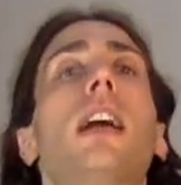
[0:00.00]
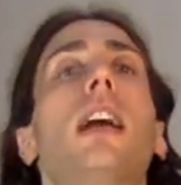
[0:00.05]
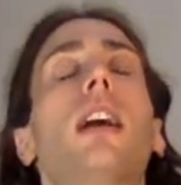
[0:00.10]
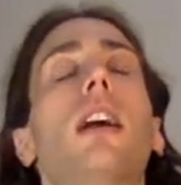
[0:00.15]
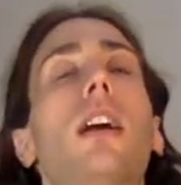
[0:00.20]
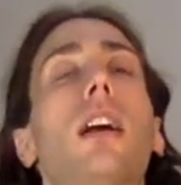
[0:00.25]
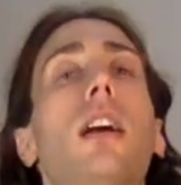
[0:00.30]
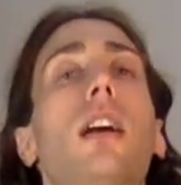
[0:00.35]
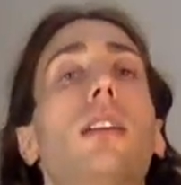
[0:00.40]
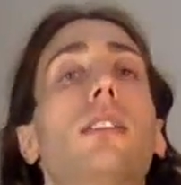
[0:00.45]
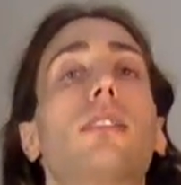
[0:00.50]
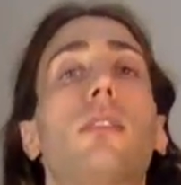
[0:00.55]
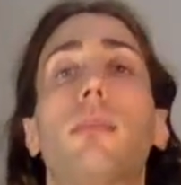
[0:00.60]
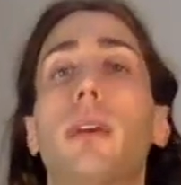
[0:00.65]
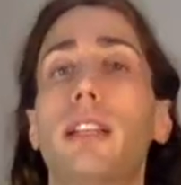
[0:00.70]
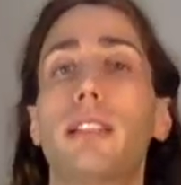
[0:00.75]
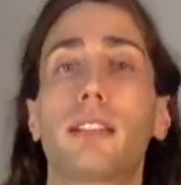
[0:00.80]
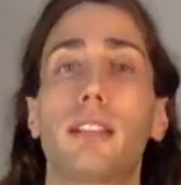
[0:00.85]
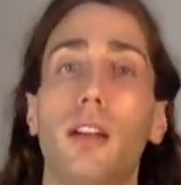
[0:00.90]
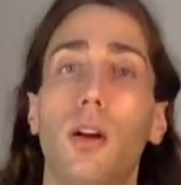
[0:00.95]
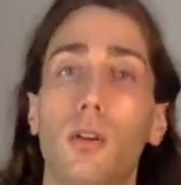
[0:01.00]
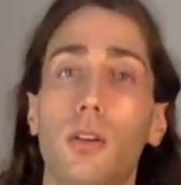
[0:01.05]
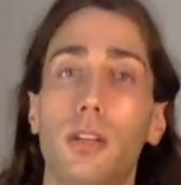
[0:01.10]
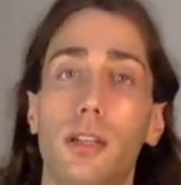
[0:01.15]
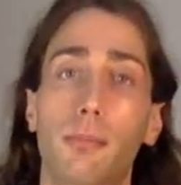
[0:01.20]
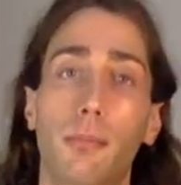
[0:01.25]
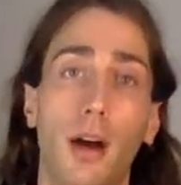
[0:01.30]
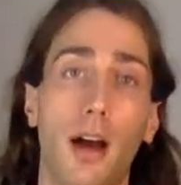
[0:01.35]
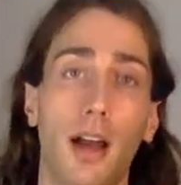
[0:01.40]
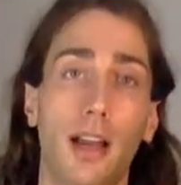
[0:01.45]
So basically only
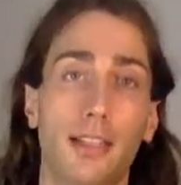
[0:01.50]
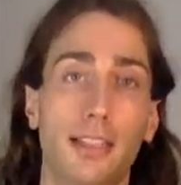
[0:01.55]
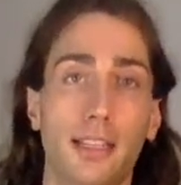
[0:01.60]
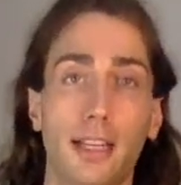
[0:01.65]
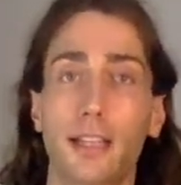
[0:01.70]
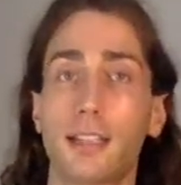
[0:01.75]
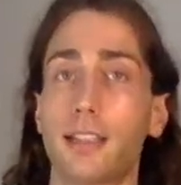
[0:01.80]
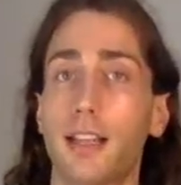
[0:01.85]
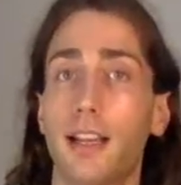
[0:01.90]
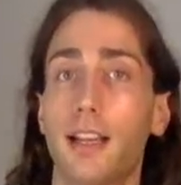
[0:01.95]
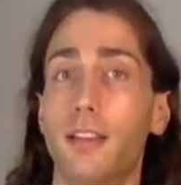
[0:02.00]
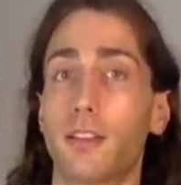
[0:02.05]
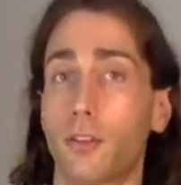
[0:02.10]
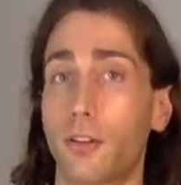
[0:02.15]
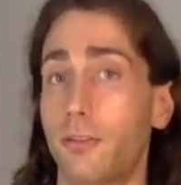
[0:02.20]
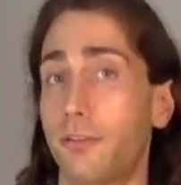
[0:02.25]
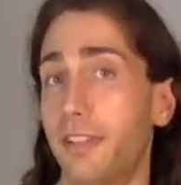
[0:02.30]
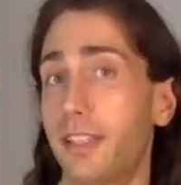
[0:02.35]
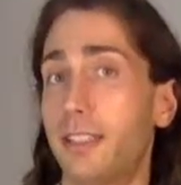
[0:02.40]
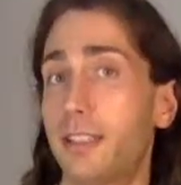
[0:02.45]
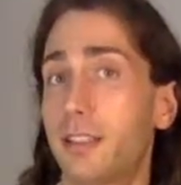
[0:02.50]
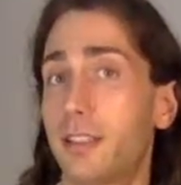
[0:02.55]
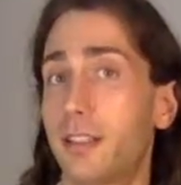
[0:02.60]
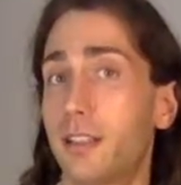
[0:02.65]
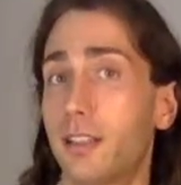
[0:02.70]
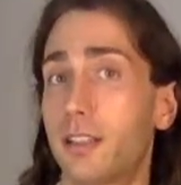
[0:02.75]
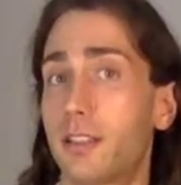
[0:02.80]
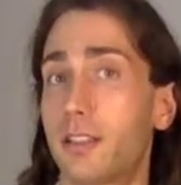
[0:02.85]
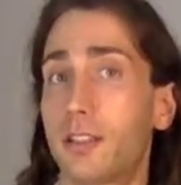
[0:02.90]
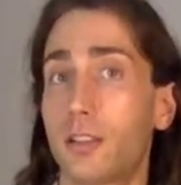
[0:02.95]
buy secondhand or
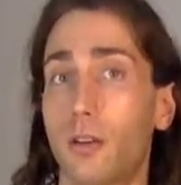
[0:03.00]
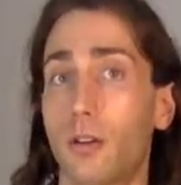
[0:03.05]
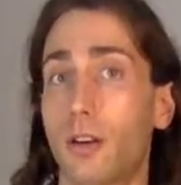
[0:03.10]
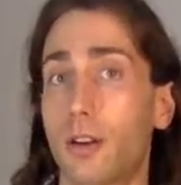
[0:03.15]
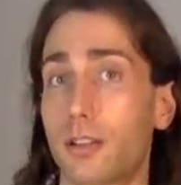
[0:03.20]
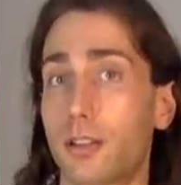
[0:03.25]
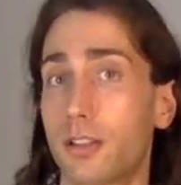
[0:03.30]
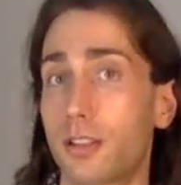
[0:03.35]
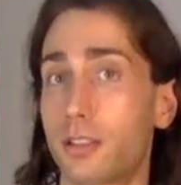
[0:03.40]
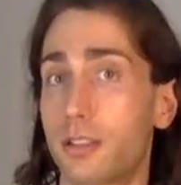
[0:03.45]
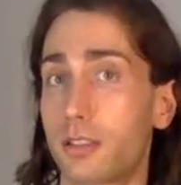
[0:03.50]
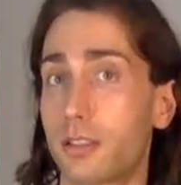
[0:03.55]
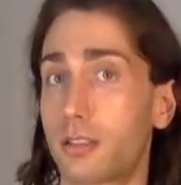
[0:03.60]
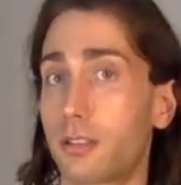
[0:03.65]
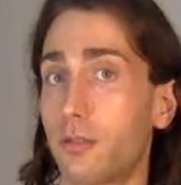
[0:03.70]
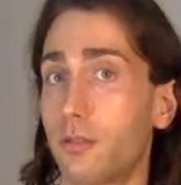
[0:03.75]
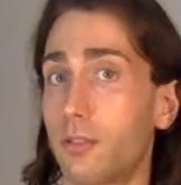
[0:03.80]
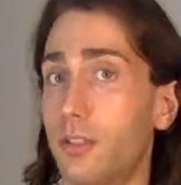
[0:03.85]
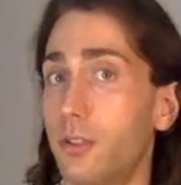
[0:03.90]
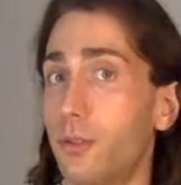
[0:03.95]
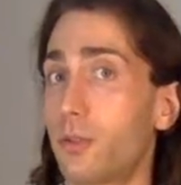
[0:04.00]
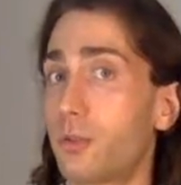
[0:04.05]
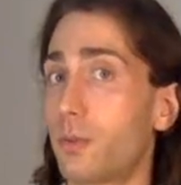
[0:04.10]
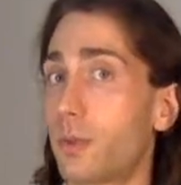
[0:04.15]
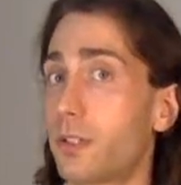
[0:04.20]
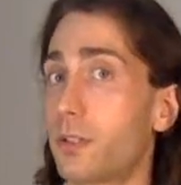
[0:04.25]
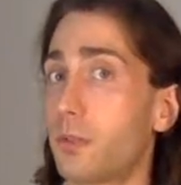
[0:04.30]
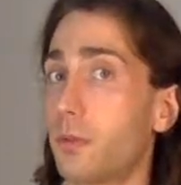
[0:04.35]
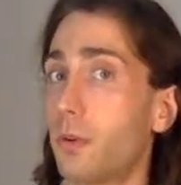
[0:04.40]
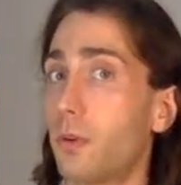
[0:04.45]
vintage, or just use
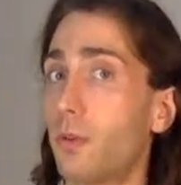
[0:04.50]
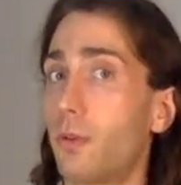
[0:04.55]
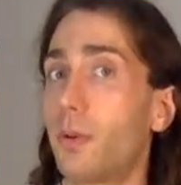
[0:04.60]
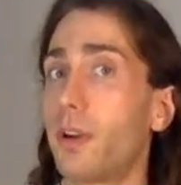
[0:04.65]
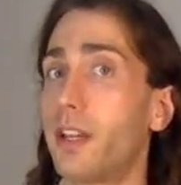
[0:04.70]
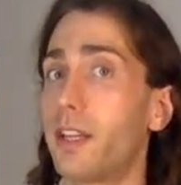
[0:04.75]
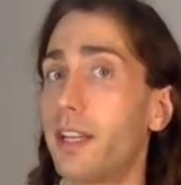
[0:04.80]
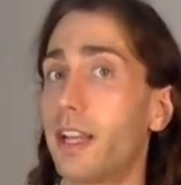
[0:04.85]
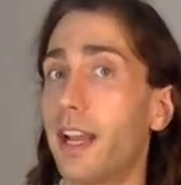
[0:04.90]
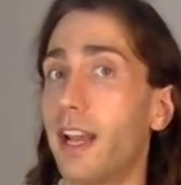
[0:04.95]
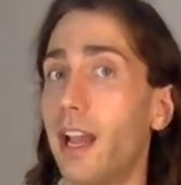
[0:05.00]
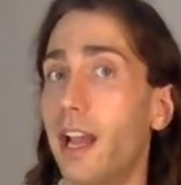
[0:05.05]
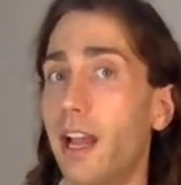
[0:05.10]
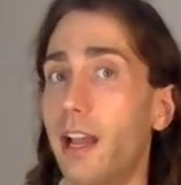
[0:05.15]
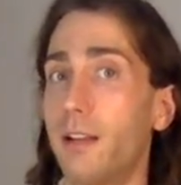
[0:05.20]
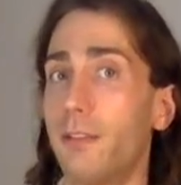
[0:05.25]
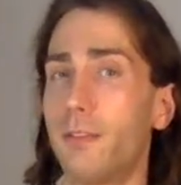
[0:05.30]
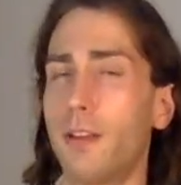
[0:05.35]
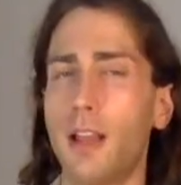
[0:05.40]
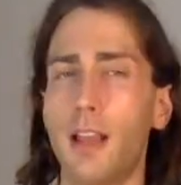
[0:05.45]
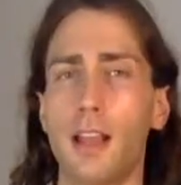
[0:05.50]
what you already have,